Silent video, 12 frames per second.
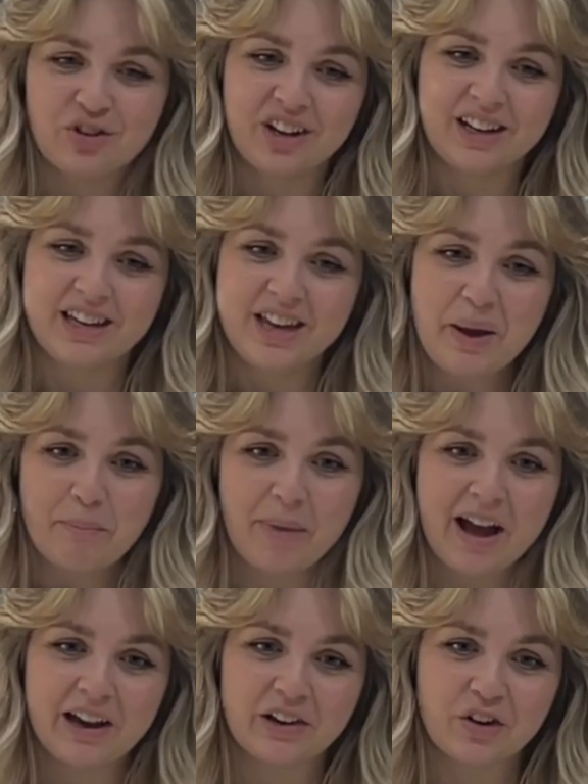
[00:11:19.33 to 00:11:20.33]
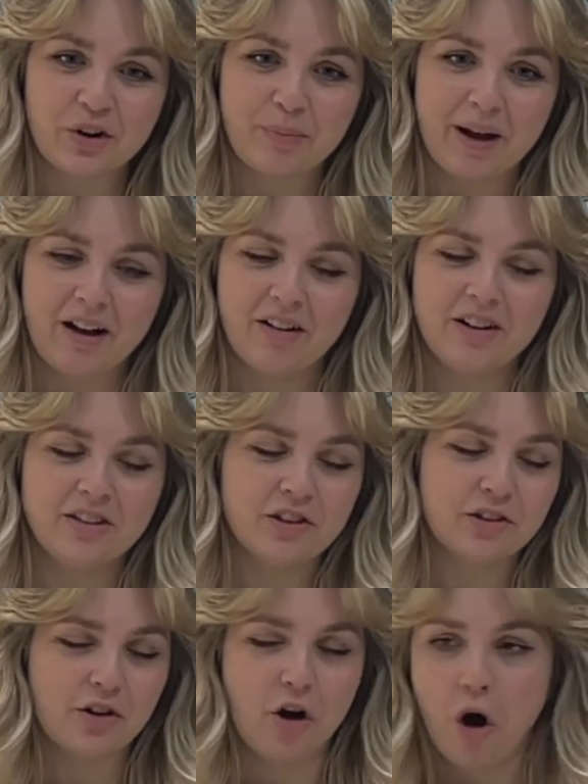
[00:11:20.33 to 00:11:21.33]
I keep banging on about in
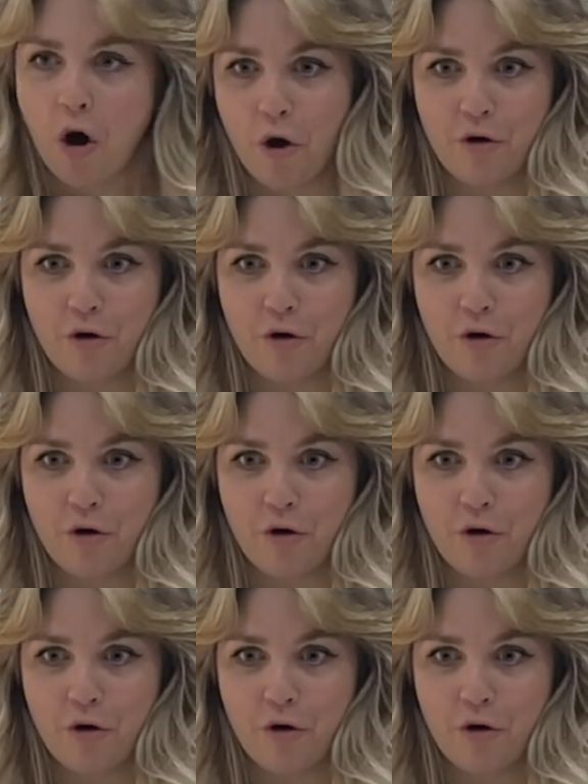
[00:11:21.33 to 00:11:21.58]
this whole